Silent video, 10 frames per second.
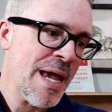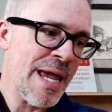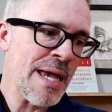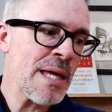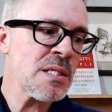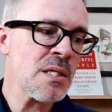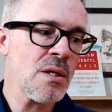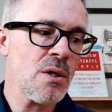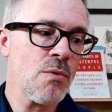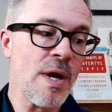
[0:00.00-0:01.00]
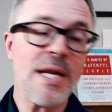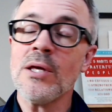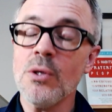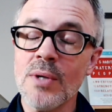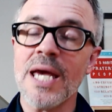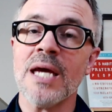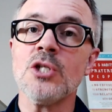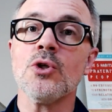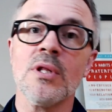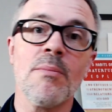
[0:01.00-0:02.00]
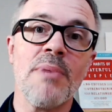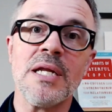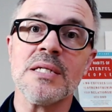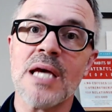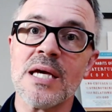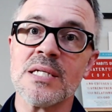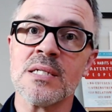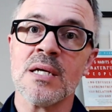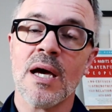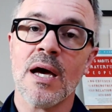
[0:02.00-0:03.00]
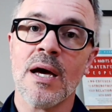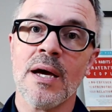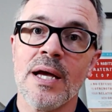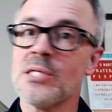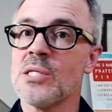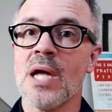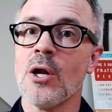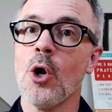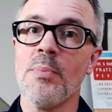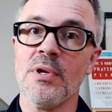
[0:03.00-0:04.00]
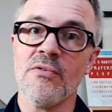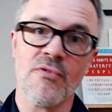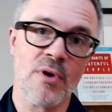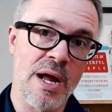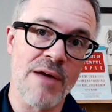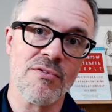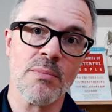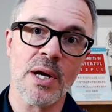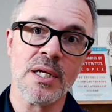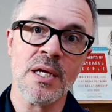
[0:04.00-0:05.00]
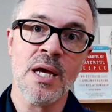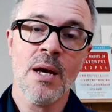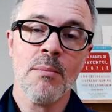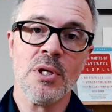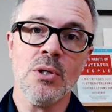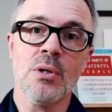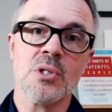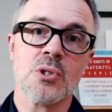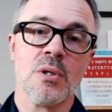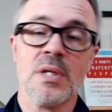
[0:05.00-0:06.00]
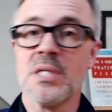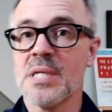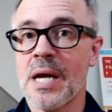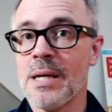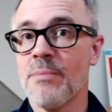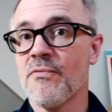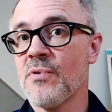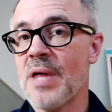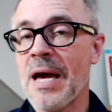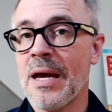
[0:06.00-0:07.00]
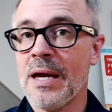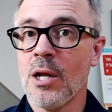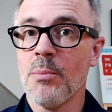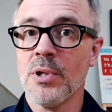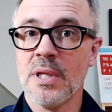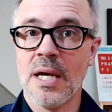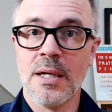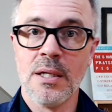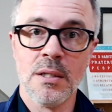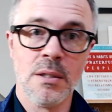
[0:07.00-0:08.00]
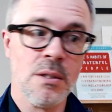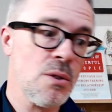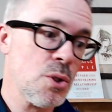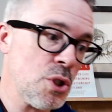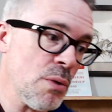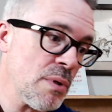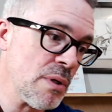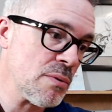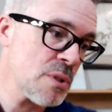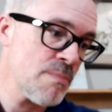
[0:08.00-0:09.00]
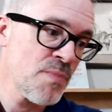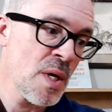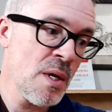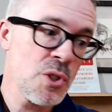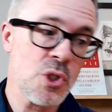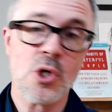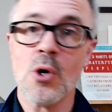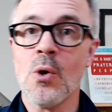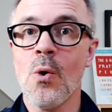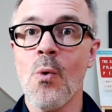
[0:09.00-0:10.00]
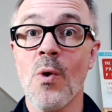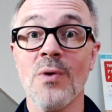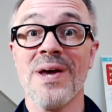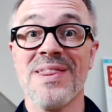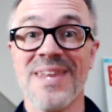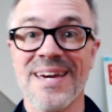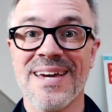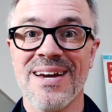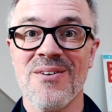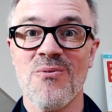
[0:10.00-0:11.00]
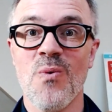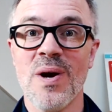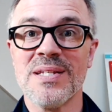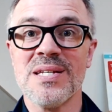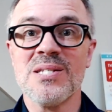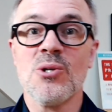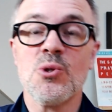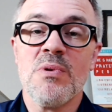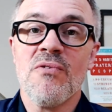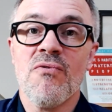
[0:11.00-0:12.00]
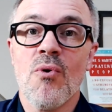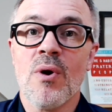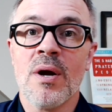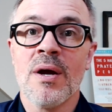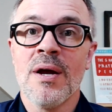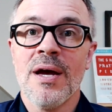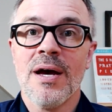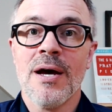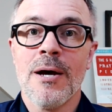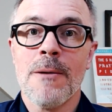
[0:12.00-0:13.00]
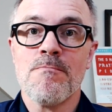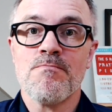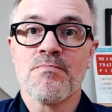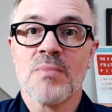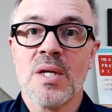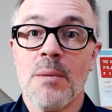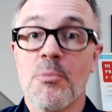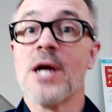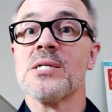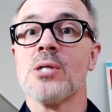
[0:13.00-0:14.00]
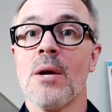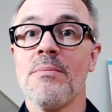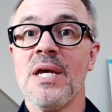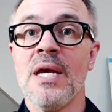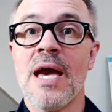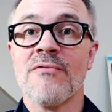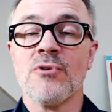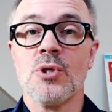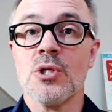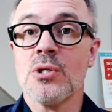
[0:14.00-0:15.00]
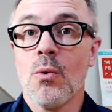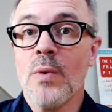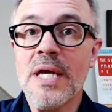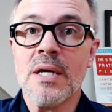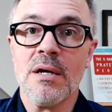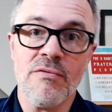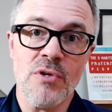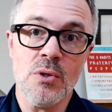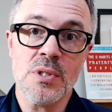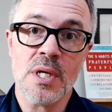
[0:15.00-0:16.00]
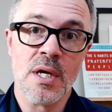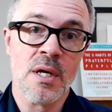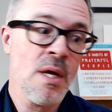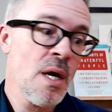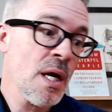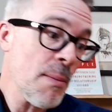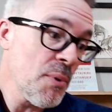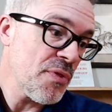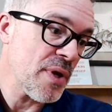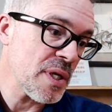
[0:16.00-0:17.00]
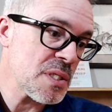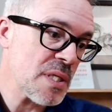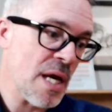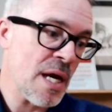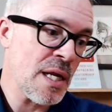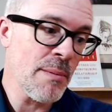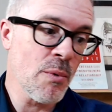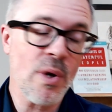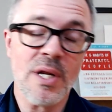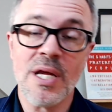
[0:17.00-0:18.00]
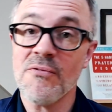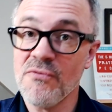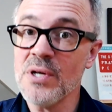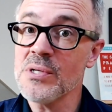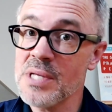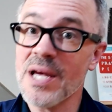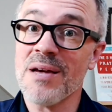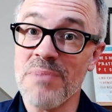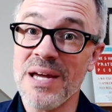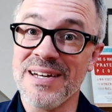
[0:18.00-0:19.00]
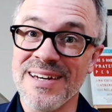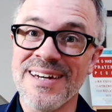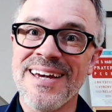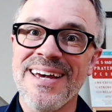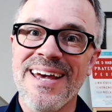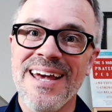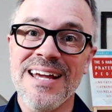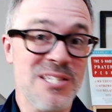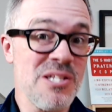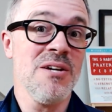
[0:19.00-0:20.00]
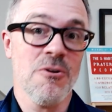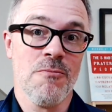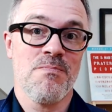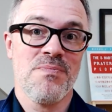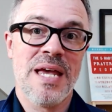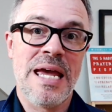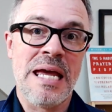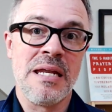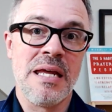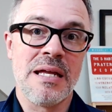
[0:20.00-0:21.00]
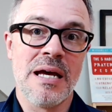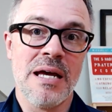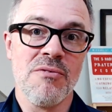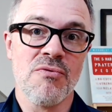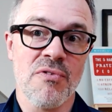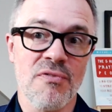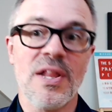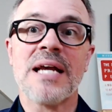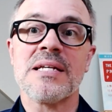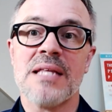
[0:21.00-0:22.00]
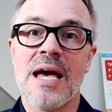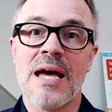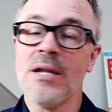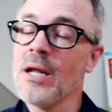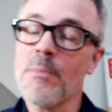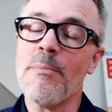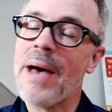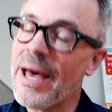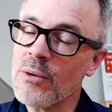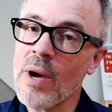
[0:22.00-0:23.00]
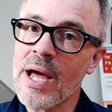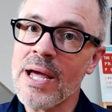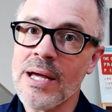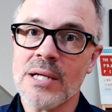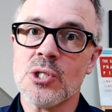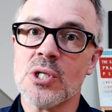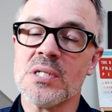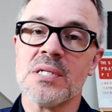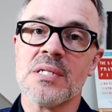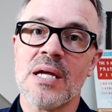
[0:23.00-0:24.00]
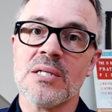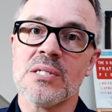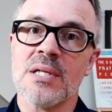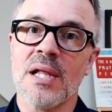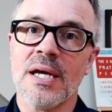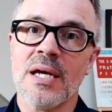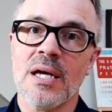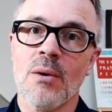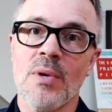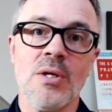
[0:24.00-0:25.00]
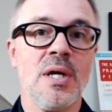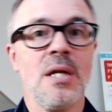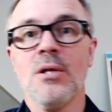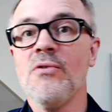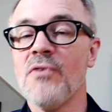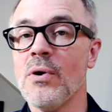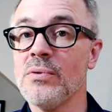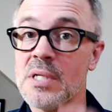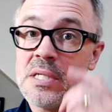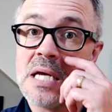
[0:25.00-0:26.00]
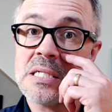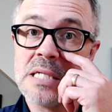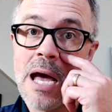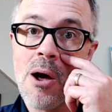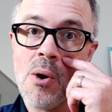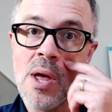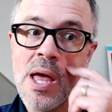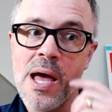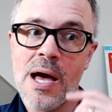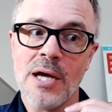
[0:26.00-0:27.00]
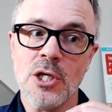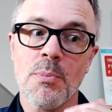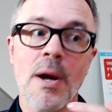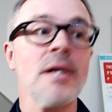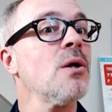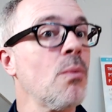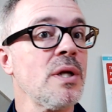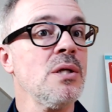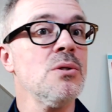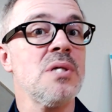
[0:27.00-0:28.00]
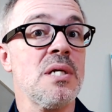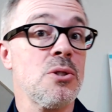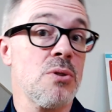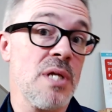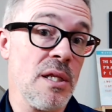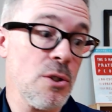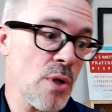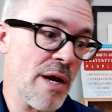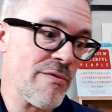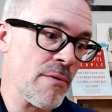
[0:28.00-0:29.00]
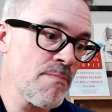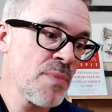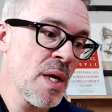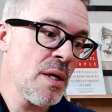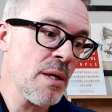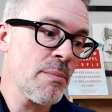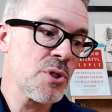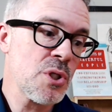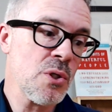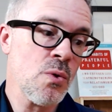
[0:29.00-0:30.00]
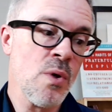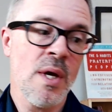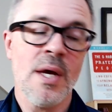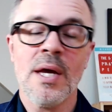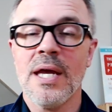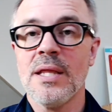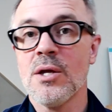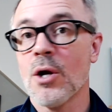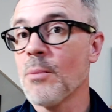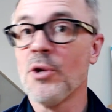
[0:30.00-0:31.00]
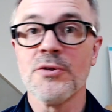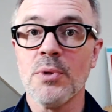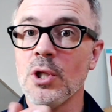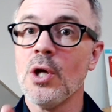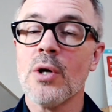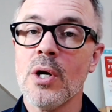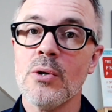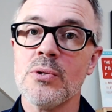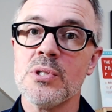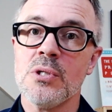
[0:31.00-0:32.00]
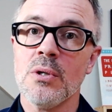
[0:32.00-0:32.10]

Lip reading: And right now you can join the beta test. It's not open for everybody, but you can certainly sign up for that, and I'll put that in the show notes. So what do I think? What does Nozbe 4 impress on me after just a week of using it? A couple things. Number one, it feels like a beta. It's new, and it kind of reflects that. Not in a bad way, it's just a sense like when you get a new phone to test out, you probably don't want to use it as your daily driver. Number two, there are multiple logos.